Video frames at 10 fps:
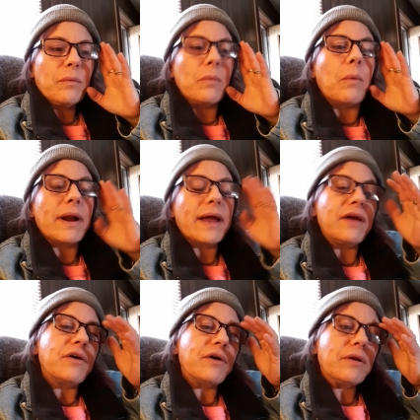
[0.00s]
what I
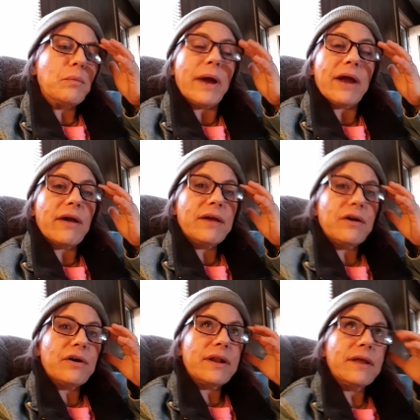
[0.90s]
could, where I could,